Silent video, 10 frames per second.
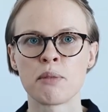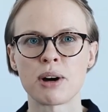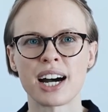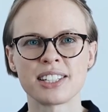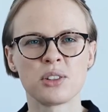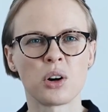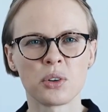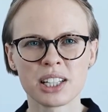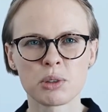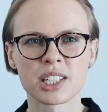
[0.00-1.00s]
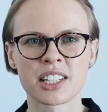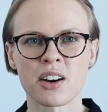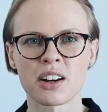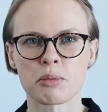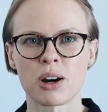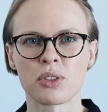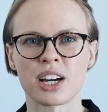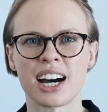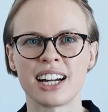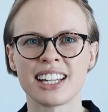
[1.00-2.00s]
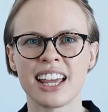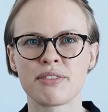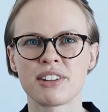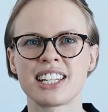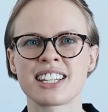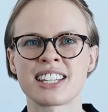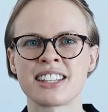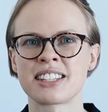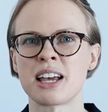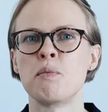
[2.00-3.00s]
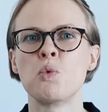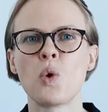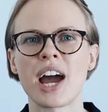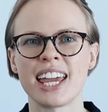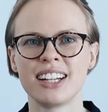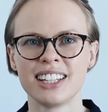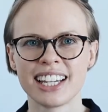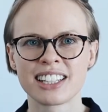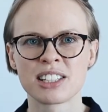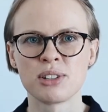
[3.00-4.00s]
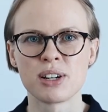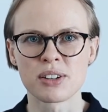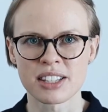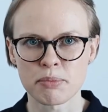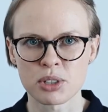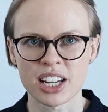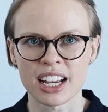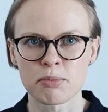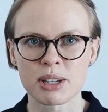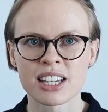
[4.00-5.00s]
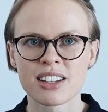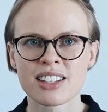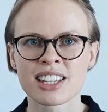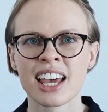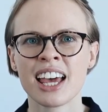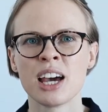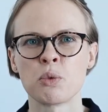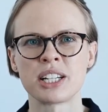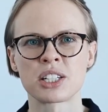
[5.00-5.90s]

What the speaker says: but you only want to talk about that if it is in some way linked to your subject, because when